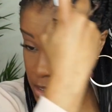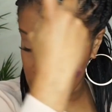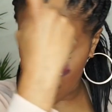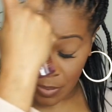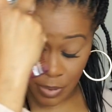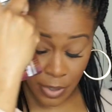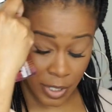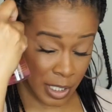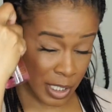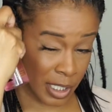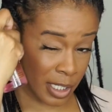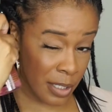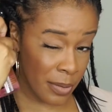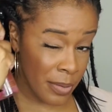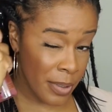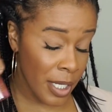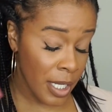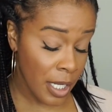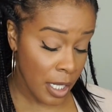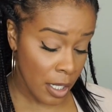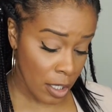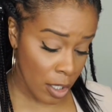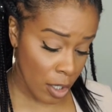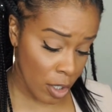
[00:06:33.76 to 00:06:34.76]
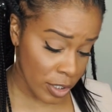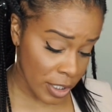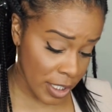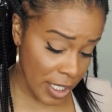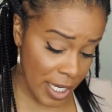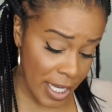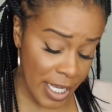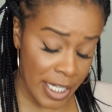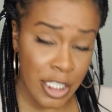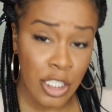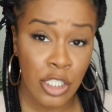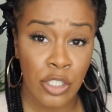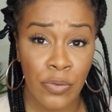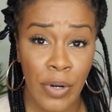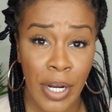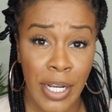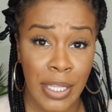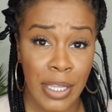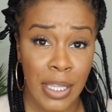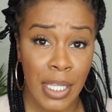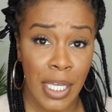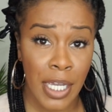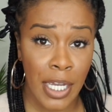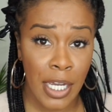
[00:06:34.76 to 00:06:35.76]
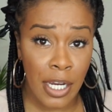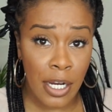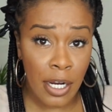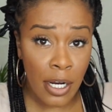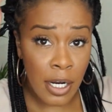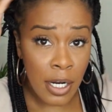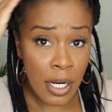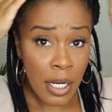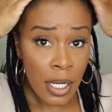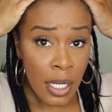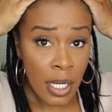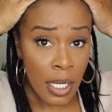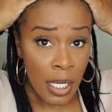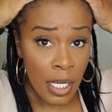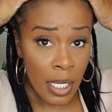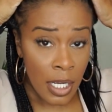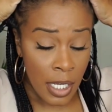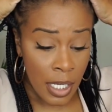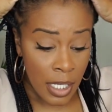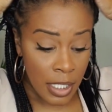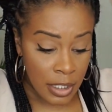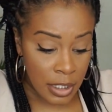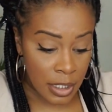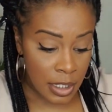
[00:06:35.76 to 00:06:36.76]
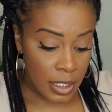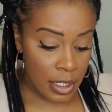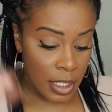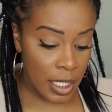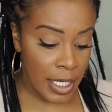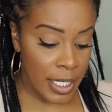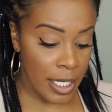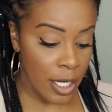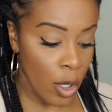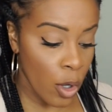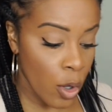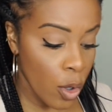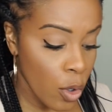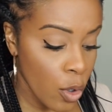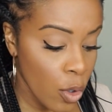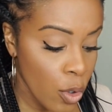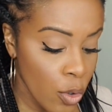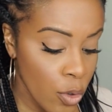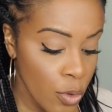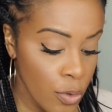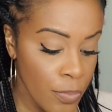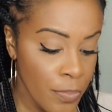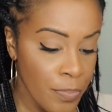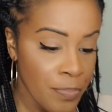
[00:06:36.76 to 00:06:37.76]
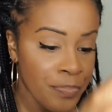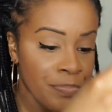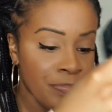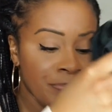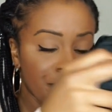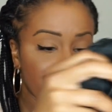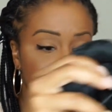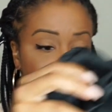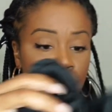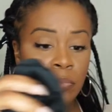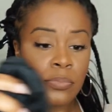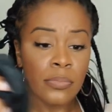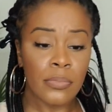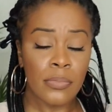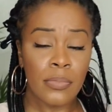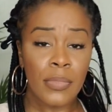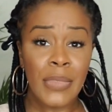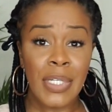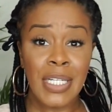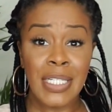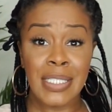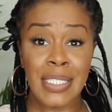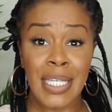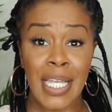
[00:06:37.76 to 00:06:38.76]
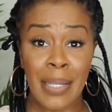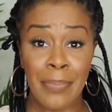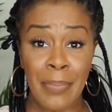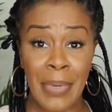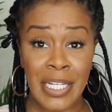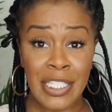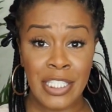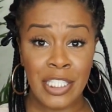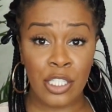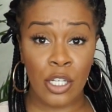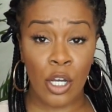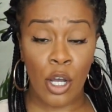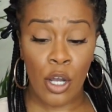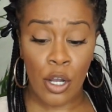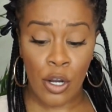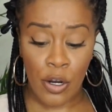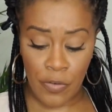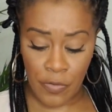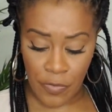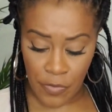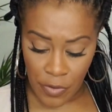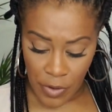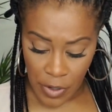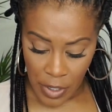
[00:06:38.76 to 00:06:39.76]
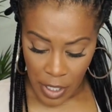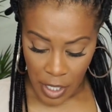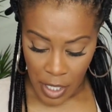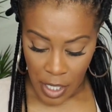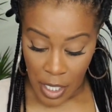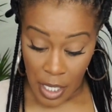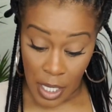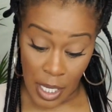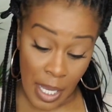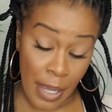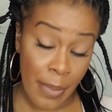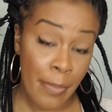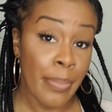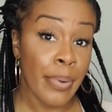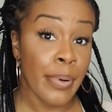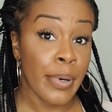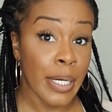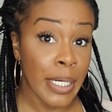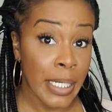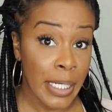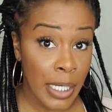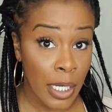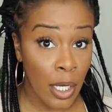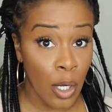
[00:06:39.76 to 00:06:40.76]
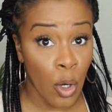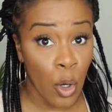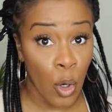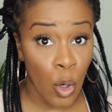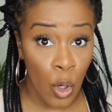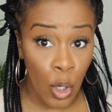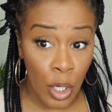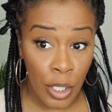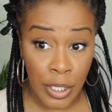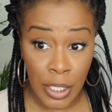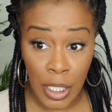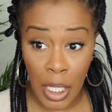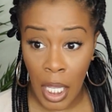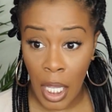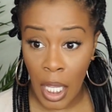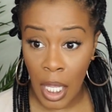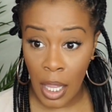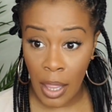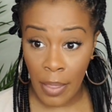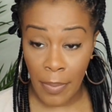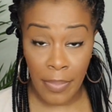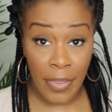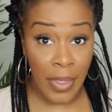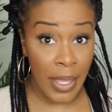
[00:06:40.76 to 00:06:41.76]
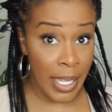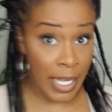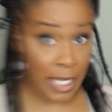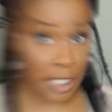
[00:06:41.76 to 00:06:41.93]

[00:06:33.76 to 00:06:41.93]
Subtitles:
put a little bit along the edges right there to let it hold. Take my scarf and put it on the